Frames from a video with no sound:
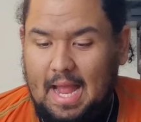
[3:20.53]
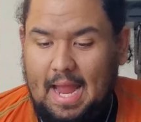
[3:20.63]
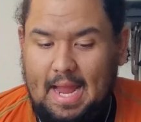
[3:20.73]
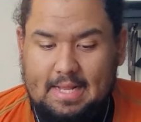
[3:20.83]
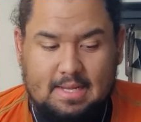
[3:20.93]

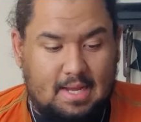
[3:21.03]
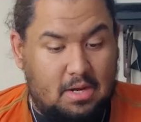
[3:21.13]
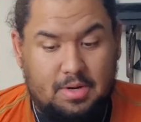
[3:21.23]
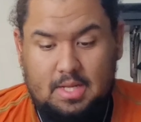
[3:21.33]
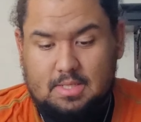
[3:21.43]
And
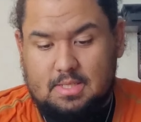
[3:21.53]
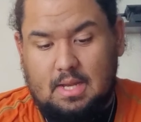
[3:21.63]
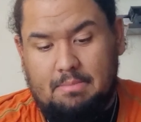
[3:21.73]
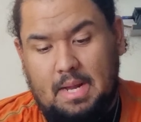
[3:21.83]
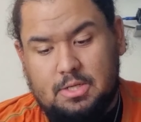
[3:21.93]
here it is.
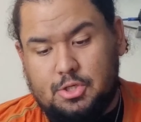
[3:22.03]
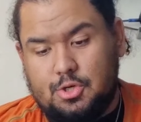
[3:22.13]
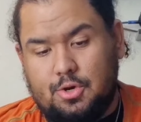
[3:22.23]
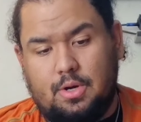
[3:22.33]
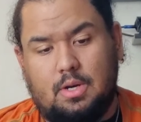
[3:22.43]
I'm not
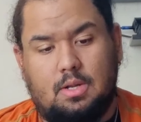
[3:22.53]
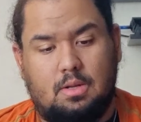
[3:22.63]
sure